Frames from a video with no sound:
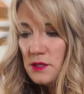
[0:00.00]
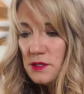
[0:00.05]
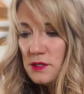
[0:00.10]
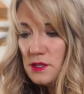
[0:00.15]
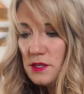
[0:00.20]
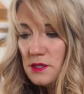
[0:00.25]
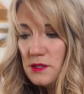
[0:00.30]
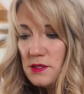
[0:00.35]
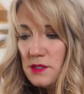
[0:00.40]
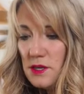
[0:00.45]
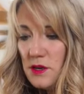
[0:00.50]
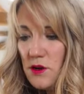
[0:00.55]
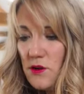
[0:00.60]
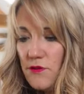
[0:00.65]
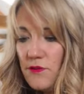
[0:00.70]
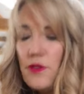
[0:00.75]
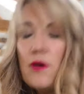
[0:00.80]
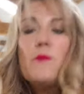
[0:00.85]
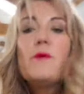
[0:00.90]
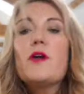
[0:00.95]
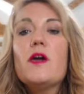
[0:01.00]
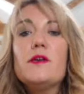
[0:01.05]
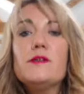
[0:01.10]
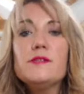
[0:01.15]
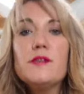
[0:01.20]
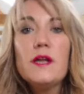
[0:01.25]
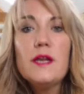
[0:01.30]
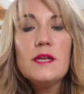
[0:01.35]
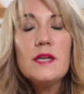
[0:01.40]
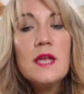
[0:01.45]
I don't know how to turn it off, there we go,
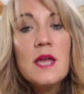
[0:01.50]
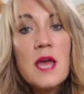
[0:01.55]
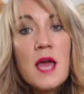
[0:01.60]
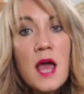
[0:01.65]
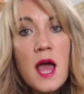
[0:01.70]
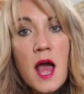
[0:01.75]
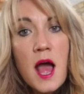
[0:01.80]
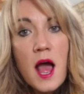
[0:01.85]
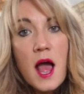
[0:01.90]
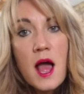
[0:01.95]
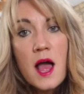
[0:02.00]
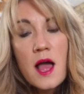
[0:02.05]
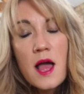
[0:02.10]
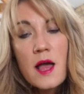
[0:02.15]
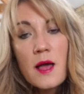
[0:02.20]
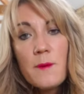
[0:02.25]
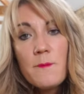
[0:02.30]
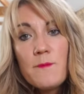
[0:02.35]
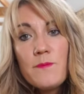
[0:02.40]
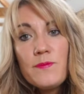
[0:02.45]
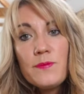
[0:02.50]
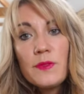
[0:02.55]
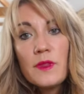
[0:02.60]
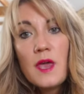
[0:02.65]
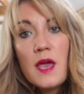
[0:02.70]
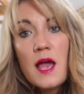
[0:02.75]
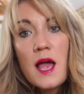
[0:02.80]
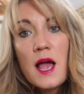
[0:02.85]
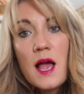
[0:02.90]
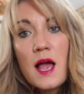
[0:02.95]
silent. Um,
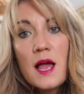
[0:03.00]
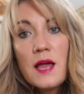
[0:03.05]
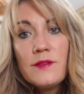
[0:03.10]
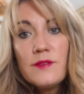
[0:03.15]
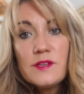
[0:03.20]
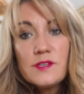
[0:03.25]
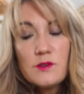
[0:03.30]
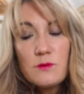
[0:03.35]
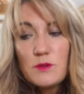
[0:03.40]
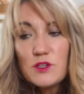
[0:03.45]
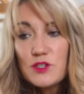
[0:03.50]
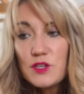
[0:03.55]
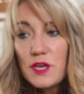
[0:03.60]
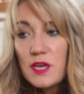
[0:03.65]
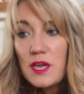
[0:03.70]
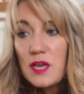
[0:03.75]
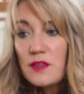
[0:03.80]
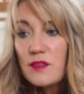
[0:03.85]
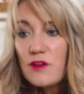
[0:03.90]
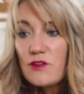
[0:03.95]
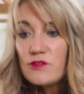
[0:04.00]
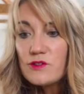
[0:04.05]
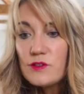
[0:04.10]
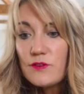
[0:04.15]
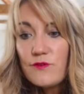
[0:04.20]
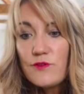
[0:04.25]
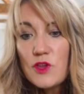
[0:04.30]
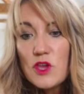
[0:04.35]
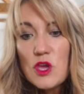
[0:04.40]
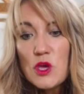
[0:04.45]
and there's not much here. There is a
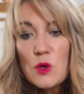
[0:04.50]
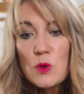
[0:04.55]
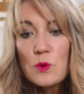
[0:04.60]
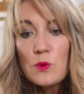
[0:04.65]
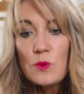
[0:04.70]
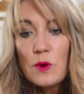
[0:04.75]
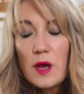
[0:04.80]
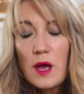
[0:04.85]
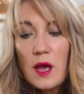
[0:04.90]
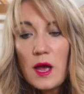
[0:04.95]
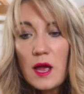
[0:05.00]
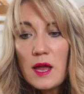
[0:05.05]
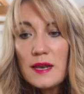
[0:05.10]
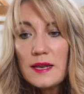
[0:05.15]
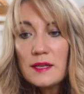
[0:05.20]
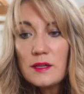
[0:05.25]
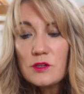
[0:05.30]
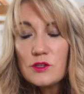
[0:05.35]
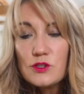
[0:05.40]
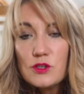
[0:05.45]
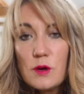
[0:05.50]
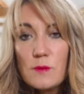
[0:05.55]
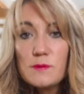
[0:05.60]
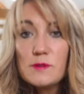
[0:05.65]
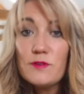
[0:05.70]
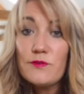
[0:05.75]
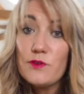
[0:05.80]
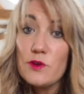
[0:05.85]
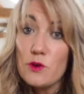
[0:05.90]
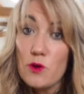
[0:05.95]
few uh, little shops,
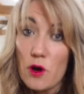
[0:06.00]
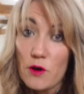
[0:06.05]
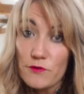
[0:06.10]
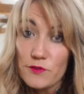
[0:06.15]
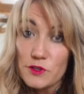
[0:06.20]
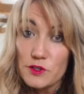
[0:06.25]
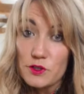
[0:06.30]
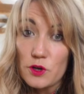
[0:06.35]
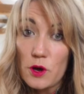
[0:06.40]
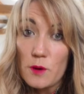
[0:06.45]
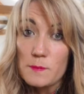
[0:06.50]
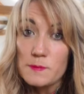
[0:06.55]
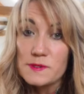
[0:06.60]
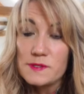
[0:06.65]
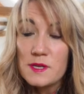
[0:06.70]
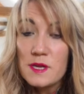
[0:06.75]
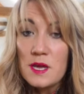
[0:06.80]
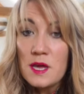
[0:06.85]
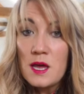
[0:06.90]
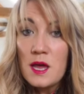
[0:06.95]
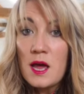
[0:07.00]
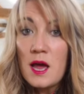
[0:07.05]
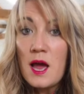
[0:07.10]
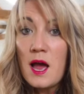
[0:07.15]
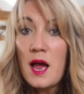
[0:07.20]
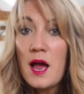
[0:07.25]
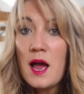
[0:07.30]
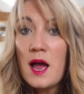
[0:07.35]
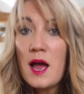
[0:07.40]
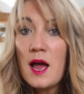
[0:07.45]
a few coffee shops,
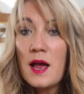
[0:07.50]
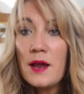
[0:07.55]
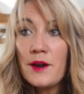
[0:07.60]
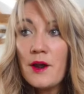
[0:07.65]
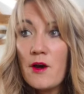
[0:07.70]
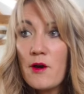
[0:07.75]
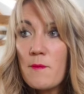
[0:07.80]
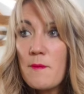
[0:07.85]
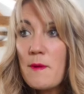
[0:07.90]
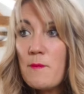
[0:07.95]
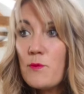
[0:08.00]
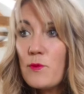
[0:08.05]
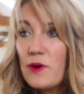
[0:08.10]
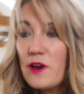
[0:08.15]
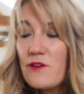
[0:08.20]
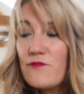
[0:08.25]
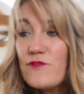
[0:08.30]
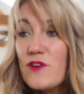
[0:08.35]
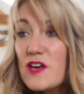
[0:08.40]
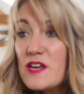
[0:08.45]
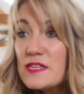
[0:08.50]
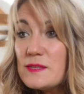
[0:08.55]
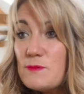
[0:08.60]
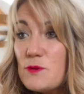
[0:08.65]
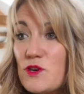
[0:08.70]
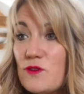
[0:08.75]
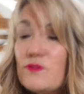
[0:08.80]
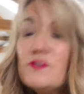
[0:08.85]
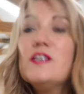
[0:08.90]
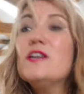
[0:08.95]
and I remember when I first
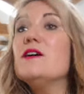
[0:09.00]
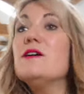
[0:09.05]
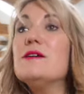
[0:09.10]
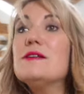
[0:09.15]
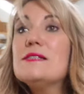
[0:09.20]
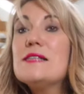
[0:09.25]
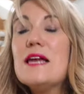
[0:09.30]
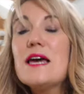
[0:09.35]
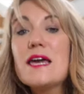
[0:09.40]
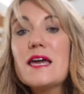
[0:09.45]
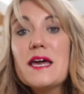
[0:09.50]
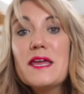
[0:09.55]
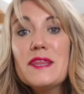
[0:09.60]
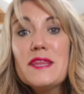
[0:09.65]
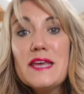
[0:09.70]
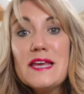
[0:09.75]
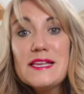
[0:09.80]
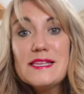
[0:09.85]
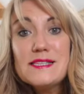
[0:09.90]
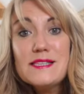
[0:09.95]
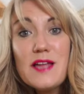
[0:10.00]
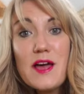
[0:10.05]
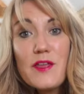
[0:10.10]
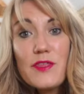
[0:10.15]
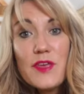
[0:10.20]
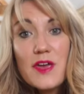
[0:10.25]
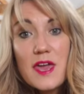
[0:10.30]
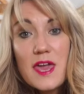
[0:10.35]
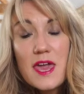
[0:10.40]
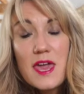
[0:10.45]
moved here I was like, there's
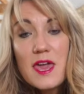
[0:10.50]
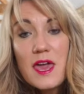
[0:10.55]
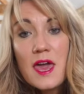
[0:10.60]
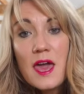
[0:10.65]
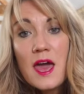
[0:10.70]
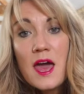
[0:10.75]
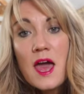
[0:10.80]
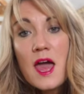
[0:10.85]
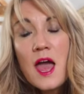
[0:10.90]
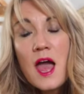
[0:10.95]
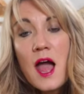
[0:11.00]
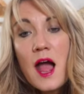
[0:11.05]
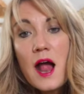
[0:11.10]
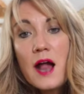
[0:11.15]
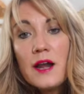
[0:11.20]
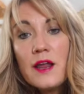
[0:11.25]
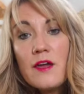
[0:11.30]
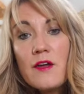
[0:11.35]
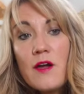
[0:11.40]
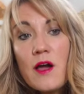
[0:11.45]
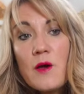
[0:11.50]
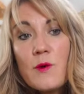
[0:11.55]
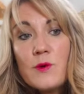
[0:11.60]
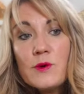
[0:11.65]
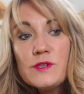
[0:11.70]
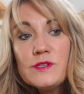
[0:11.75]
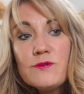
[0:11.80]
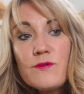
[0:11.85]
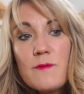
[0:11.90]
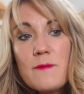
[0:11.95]
nothing here, and I, I
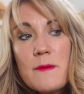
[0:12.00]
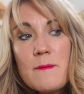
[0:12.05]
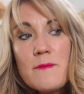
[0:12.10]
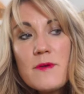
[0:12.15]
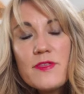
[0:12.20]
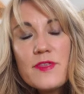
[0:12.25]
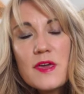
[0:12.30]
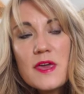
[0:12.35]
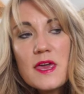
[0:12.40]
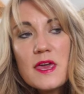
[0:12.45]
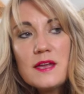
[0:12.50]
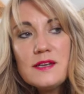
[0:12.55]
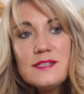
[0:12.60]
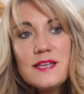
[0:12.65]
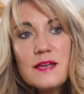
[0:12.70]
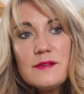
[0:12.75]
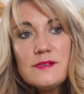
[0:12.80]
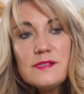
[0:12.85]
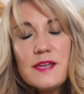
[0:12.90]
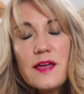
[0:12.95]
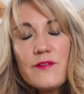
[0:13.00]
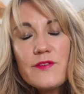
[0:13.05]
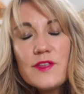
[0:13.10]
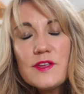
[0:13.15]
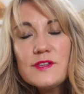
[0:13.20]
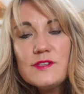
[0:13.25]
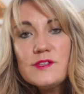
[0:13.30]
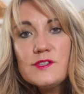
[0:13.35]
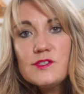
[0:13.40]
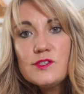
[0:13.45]
always remember thinking down south
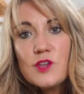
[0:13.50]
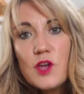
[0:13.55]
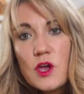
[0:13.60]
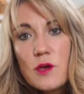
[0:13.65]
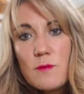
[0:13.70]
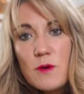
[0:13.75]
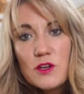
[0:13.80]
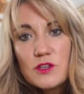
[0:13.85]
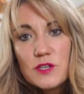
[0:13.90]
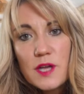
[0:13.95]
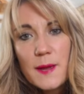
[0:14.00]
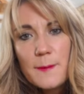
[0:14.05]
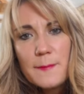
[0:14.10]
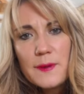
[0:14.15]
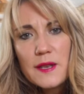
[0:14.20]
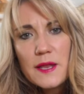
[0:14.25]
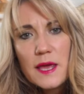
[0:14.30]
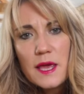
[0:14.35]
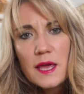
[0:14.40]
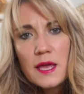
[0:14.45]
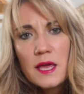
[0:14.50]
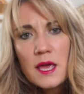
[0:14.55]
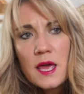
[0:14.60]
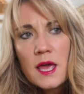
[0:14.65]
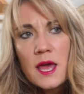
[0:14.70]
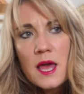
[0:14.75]
there's so much happening,